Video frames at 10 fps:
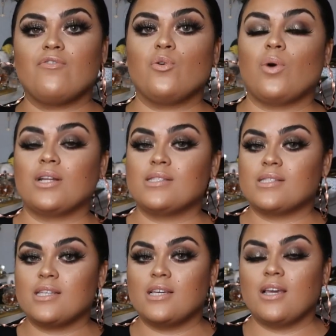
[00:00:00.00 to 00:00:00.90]
If you want
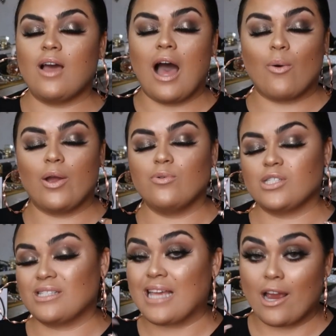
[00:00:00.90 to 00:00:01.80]
to see how I
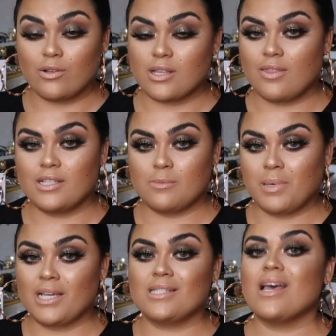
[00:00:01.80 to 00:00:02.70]
styled this
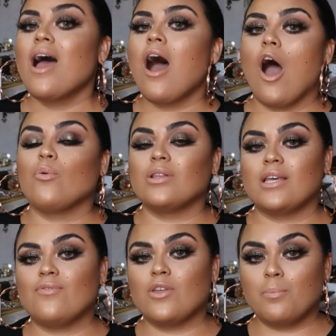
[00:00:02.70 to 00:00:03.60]
piece, I will
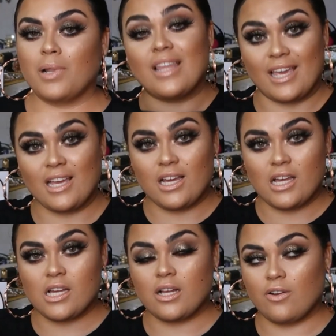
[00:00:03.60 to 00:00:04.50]
leave the link